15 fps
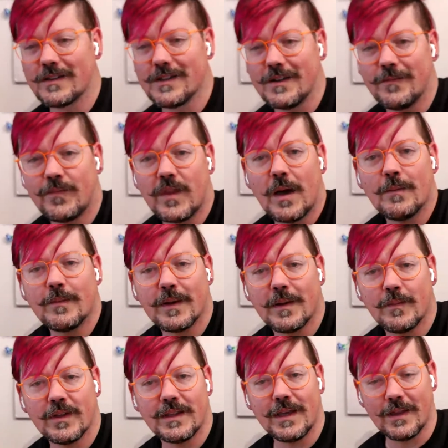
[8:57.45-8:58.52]
So I'm putting
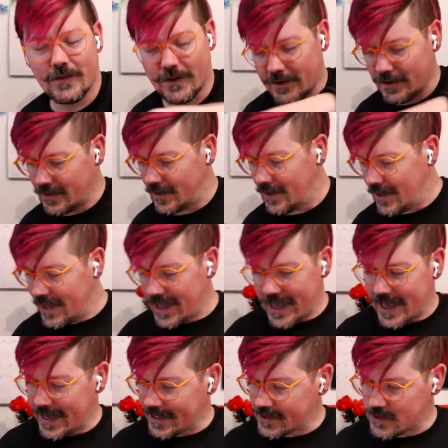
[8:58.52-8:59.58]
up the other
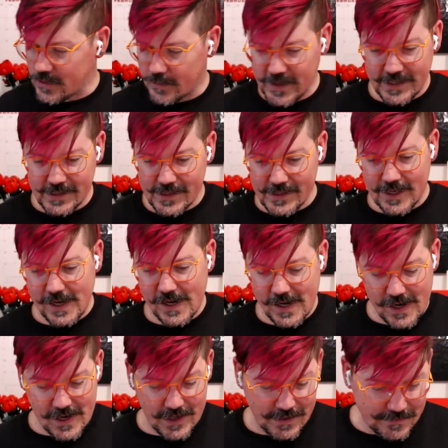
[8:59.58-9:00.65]
extra pieces
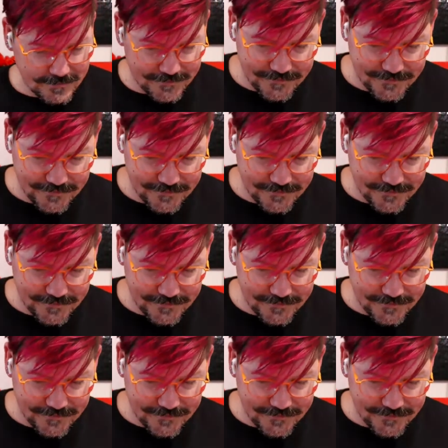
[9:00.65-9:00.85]
here.